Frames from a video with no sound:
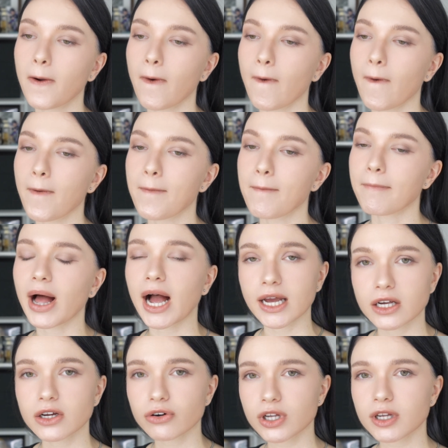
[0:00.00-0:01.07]

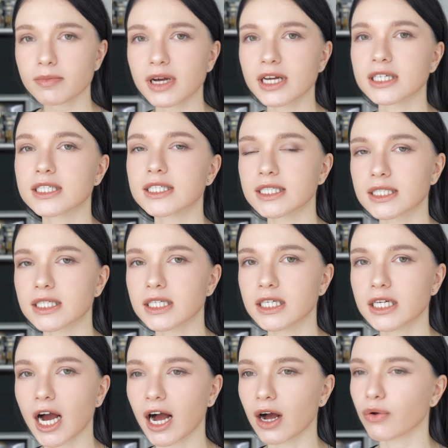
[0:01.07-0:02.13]
eye cream and see
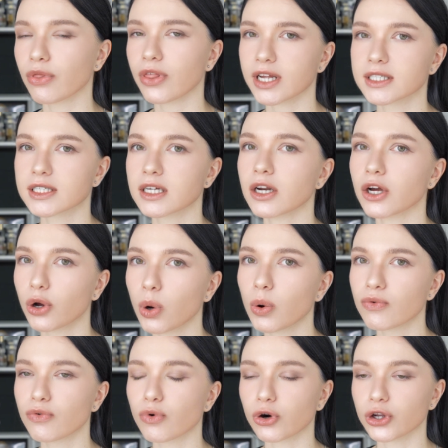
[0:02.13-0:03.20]
how that's gonna
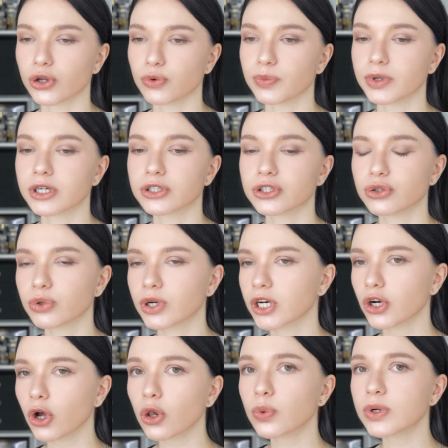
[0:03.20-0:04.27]
go for you, because you
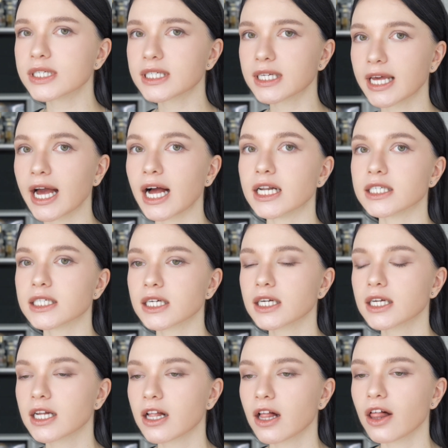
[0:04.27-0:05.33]
can always get
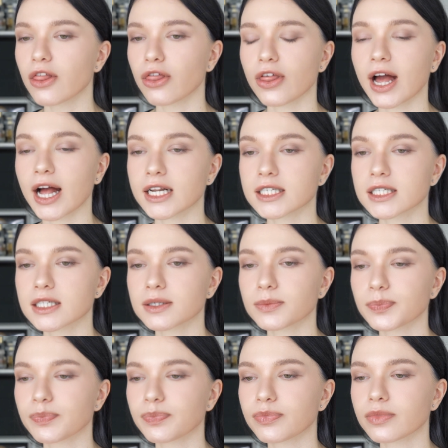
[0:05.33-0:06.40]
that
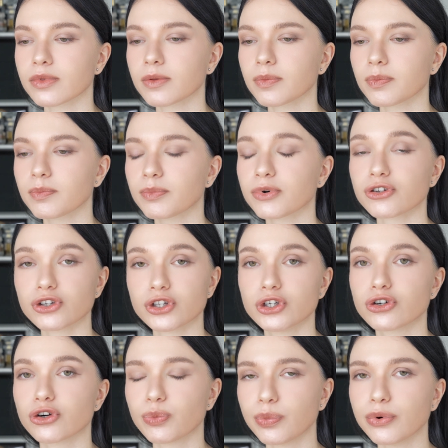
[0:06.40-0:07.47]

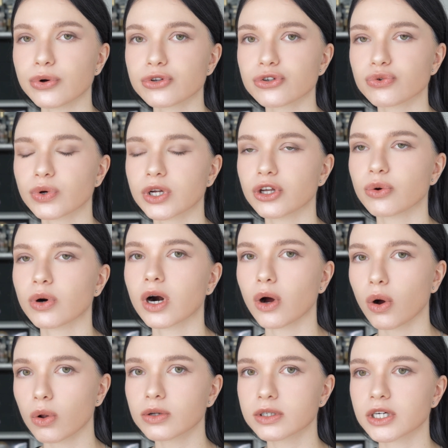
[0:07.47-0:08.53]
procedure boost when you are
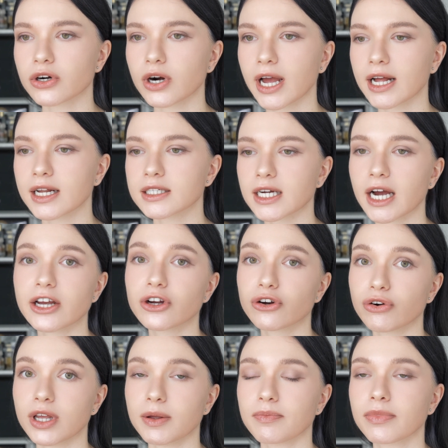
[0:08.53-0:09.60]
older, and I
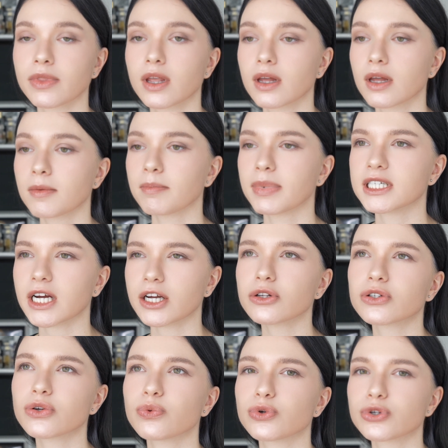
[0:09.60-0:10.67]
agree. But I
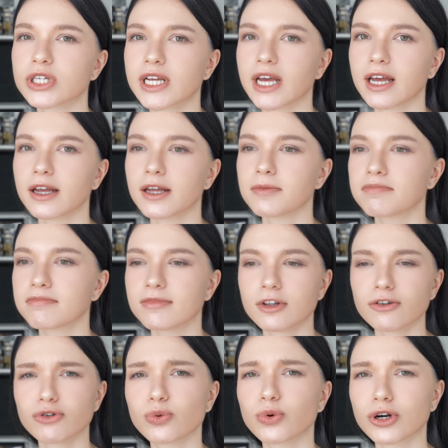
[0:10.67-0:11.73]
also would say,
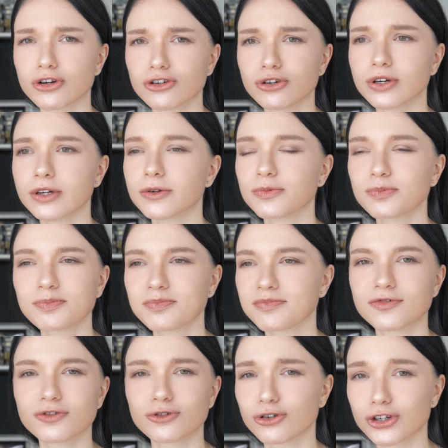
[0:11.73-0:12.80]
if you want to do it,
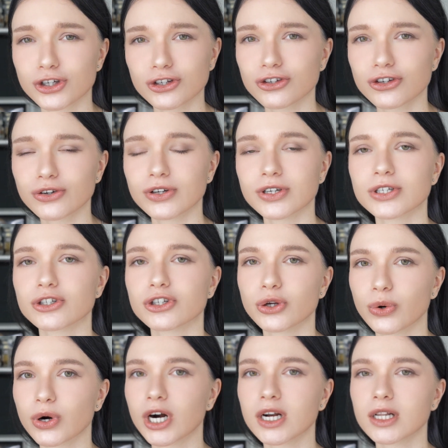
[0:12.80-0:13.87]
just do it. It's
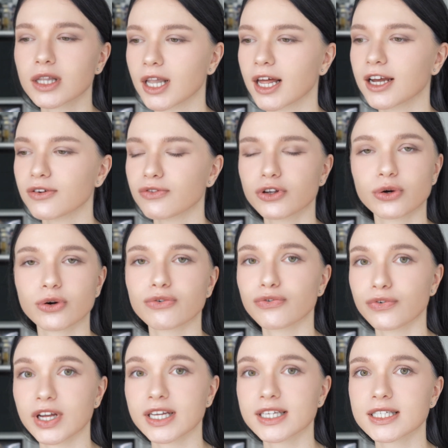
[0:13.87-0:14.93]
your life, your
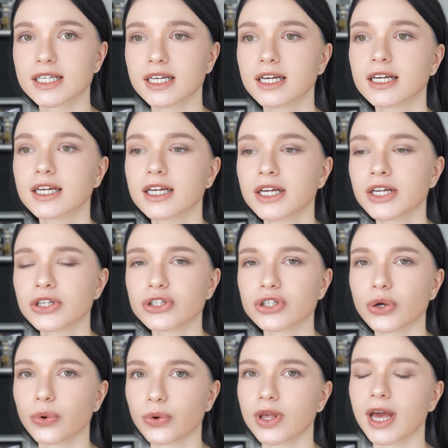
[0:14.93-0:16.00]
face.
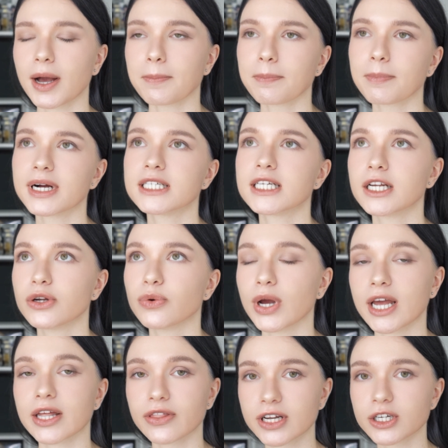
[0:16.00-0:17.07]
So yeah, but anyway,
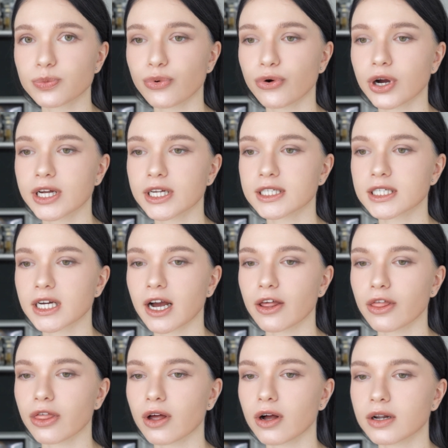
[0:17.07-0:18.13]
at that point I
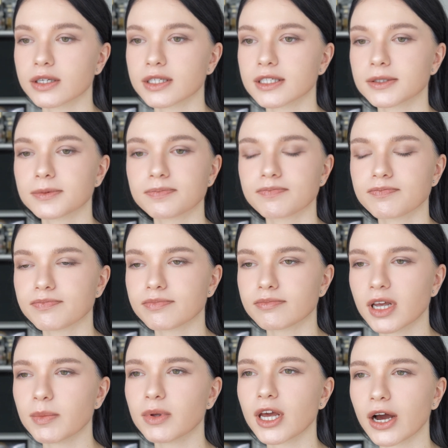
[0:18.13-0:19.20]
thought
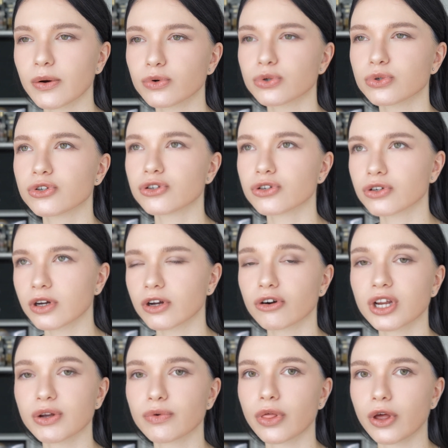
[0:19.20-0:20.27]
maybe I would
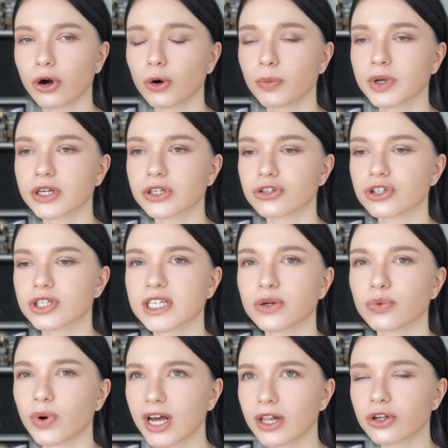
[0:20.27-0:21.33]
agree with her, because she
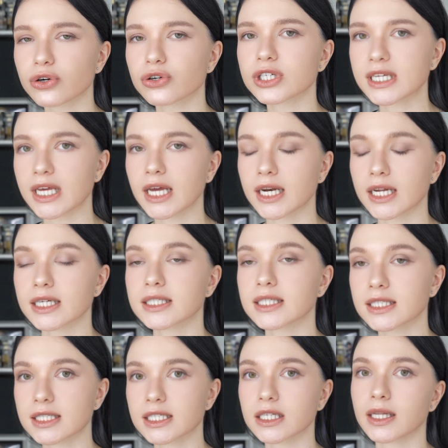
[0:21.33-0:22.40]
said while your skin is
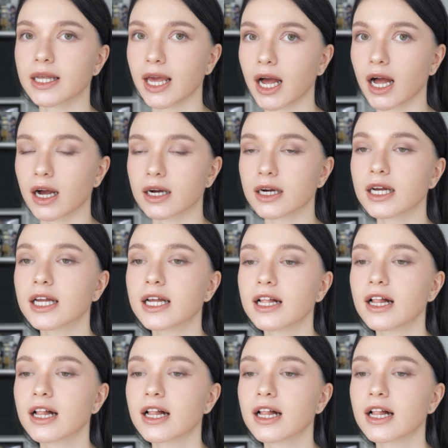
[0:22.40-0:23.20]
still young,